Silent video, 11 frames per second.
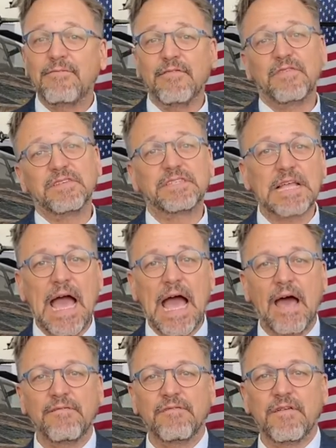of the
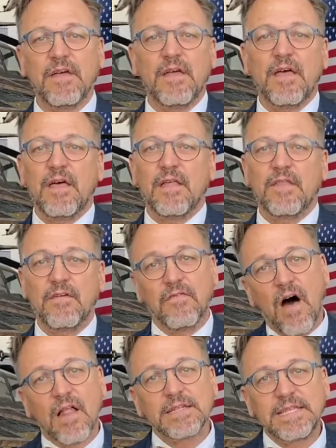staff, the
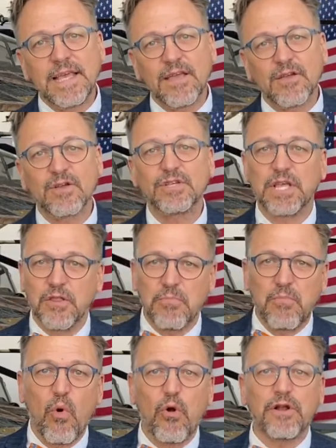volunteers, and the
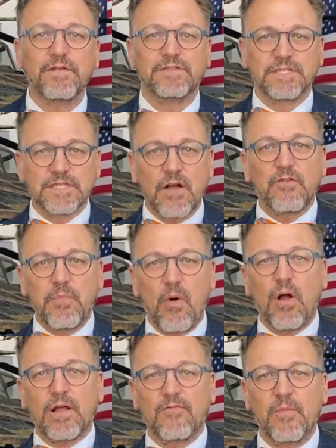board of Discovery
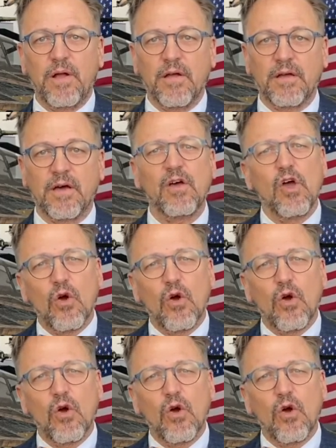Park of America,